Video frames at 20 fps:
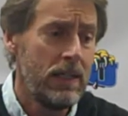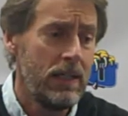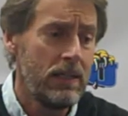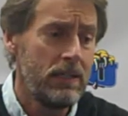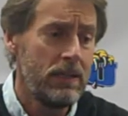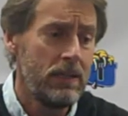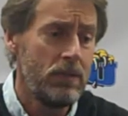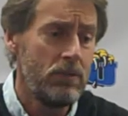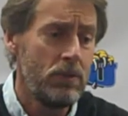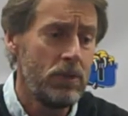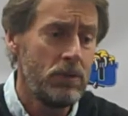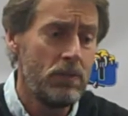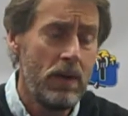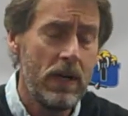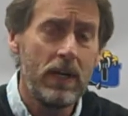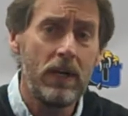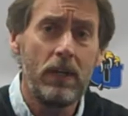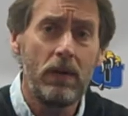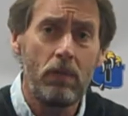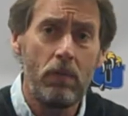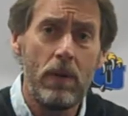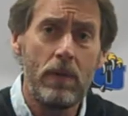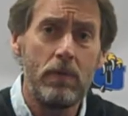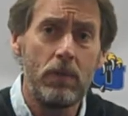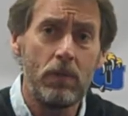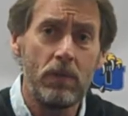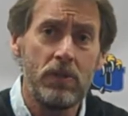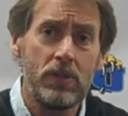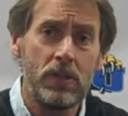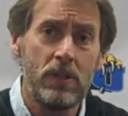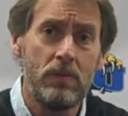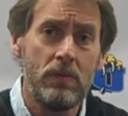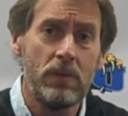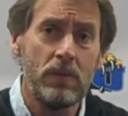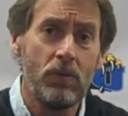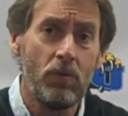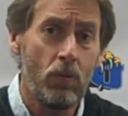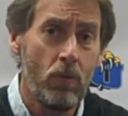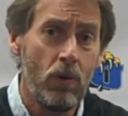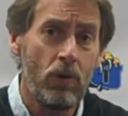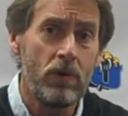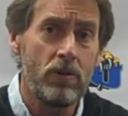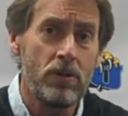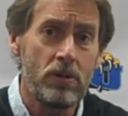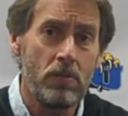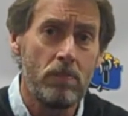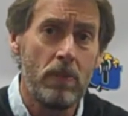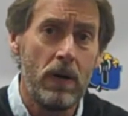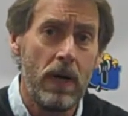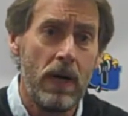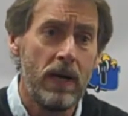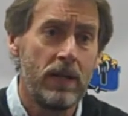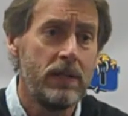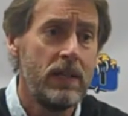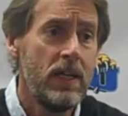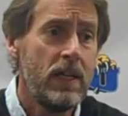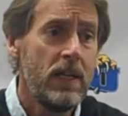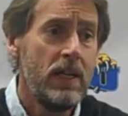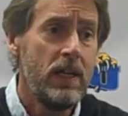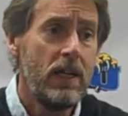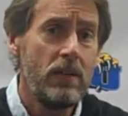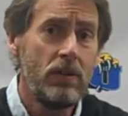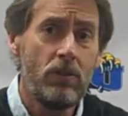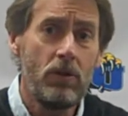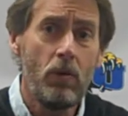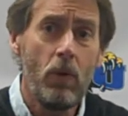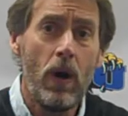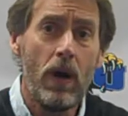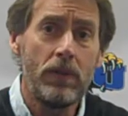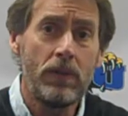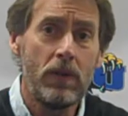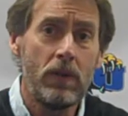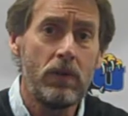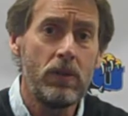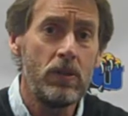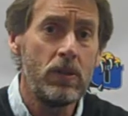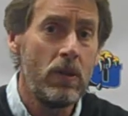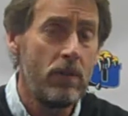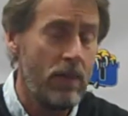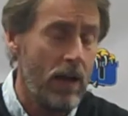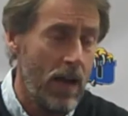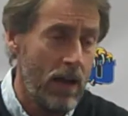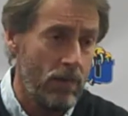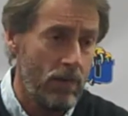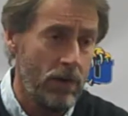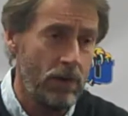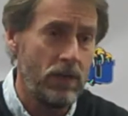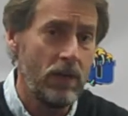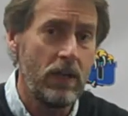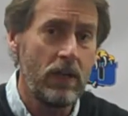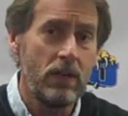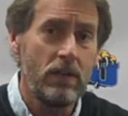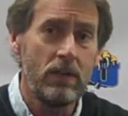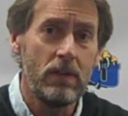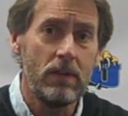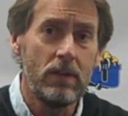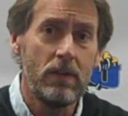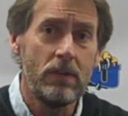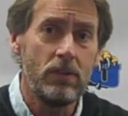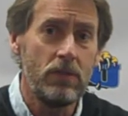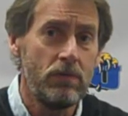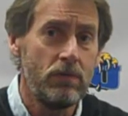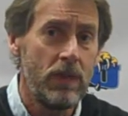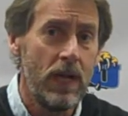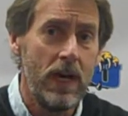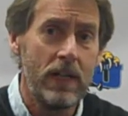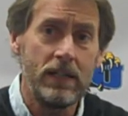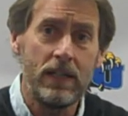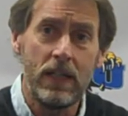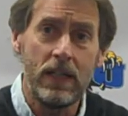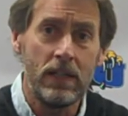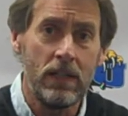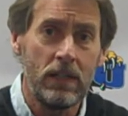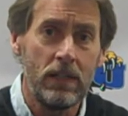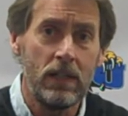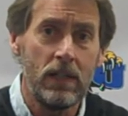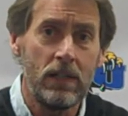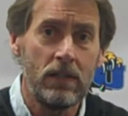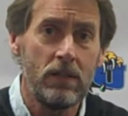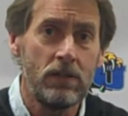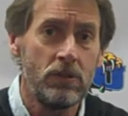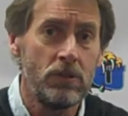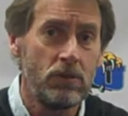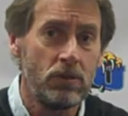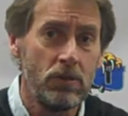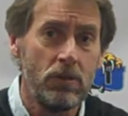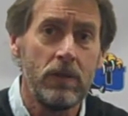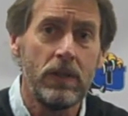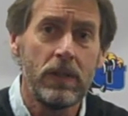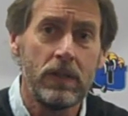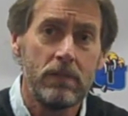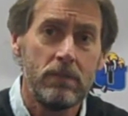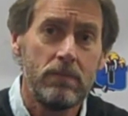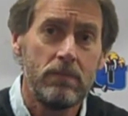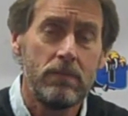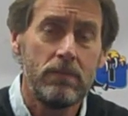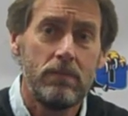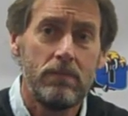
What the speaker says: And when you make an agreement with someone, your word is your bond. And you go out there and you give everything that you've got to anything that you're doing.